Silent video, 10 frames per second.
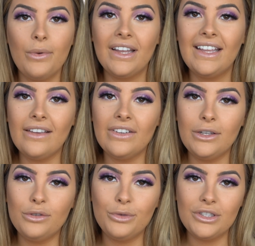we're going to give a
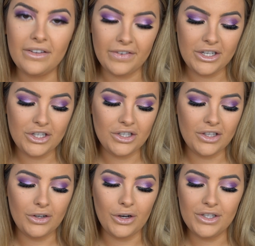little more definition
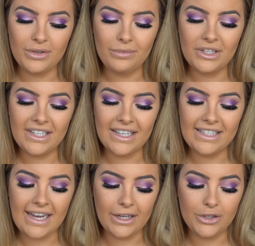to the nose, so I'm just going
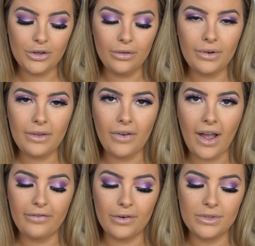to take a
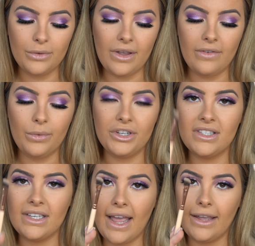235 from Zoeva, which
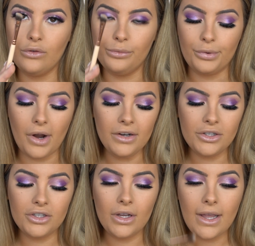is an angled
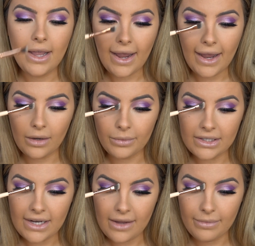brush, and I'm
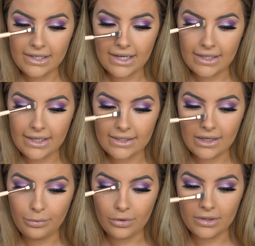going to take my
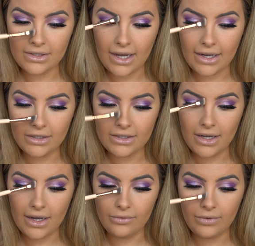Tantastic bronzer and just
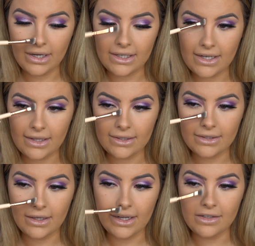kind of run it down the
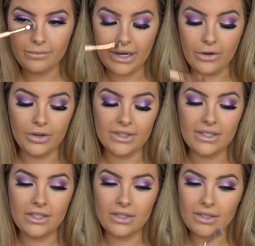sides of my nose.
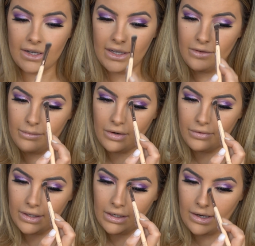This is just going to give me a
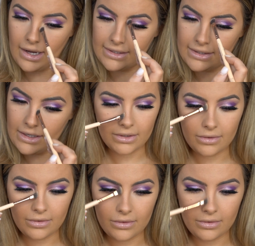really nice,
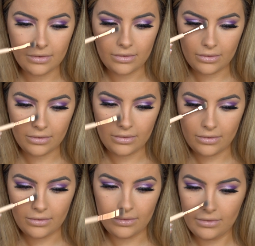
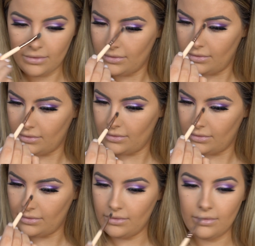defined
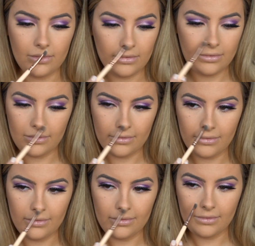nose in
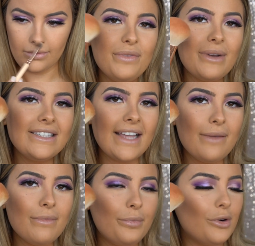photos. my
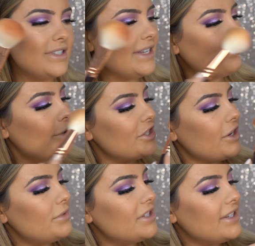same bronzing brush,
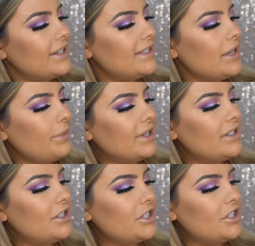I'm just going to dip
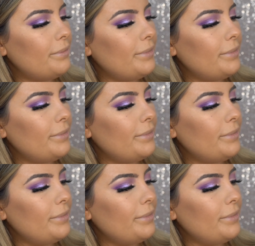into Ginger